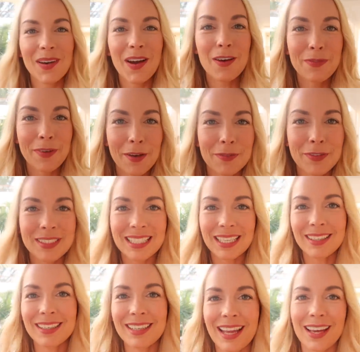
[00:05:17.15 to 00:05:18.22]
We're off out for
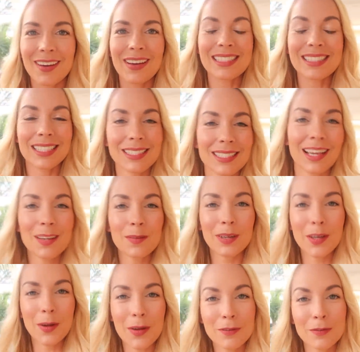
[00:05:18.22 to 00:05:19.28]
dinner now, and tonight we're
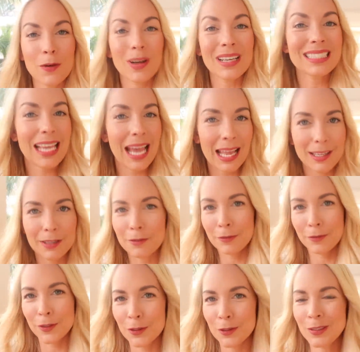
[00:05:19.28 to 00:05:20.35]
going for Italian
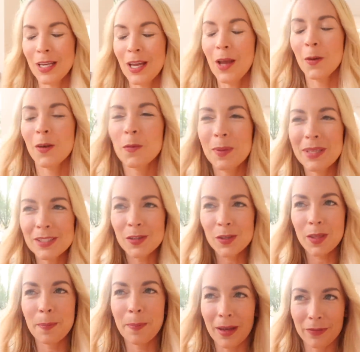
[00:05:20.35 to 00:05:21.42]
food. We've been to
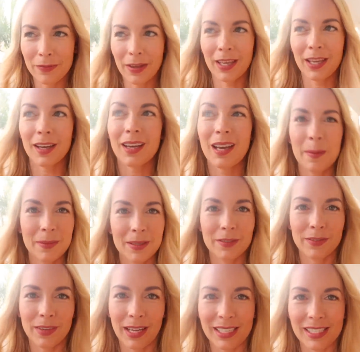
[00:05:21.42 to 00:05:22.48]
the buffet a couple
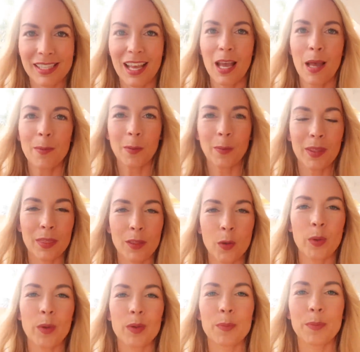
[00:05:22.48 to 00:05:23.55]
of nights, but we
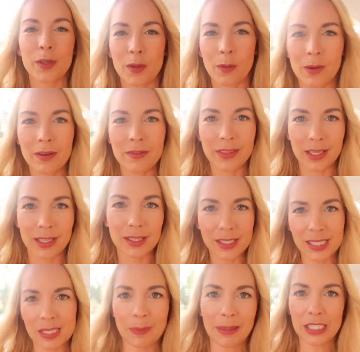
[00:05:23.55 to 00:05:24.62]
thought we would book one of the
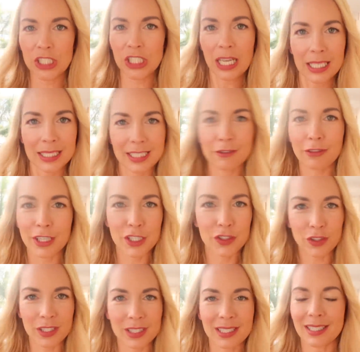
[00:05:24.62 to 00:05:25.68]
specialty
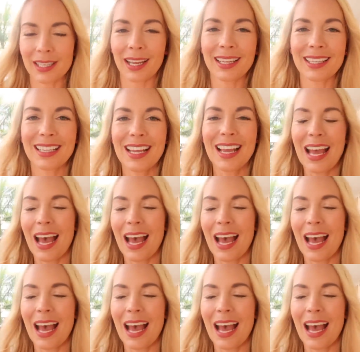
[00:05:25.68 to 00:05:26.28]
restaurants tonight.